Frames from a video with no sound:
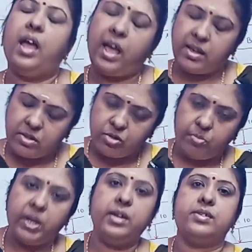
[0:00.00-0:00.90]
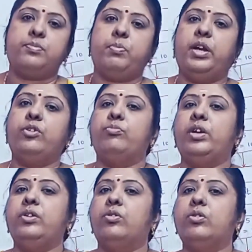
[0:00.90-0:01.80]
has to be displayed to
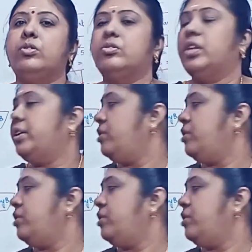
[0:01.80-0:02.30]
be known to the